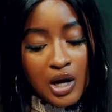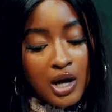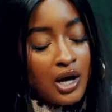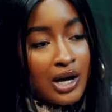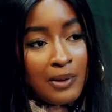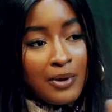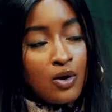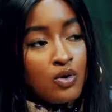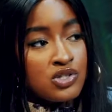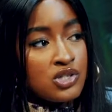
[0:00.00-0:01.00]
uh, Calabar
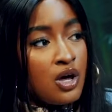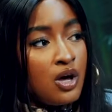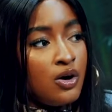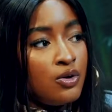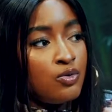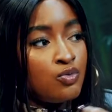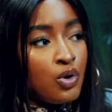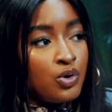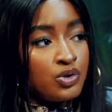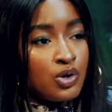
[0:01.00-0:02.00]
Coastal
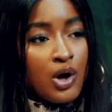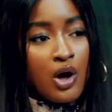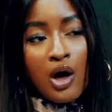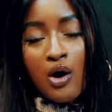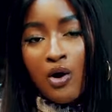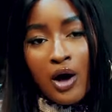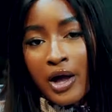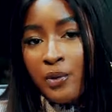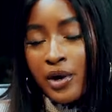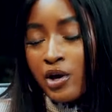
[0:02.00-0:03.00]
Road or
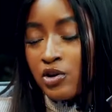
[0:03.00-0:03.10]
highway